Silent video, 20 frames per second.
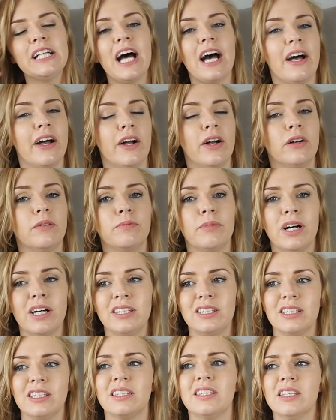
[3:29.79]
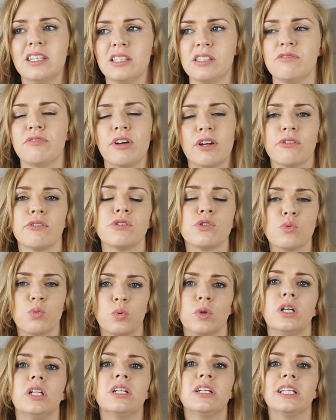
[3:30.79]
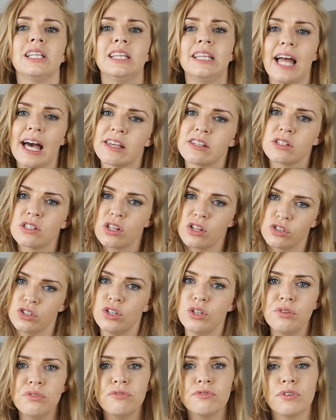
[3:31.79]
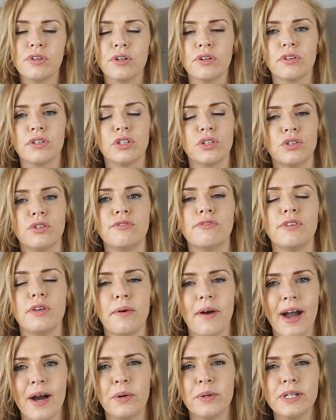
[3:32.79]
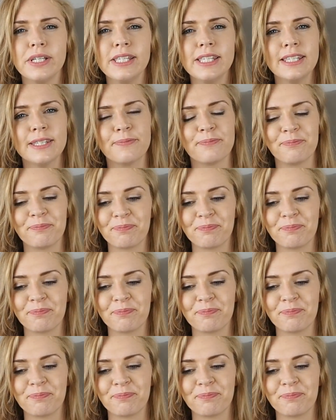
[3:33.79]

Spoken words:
I think this fragrance would last on you for a good few hours.